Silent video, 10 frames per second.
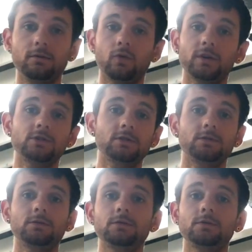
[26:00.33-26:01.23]

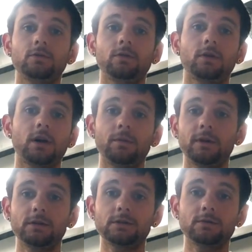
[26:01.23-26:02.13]
questions or
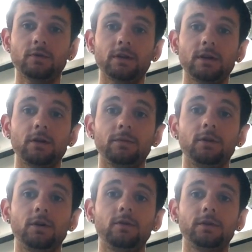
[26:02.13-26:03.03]
comments right down
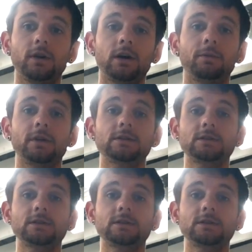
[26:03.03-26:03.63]
below in the comments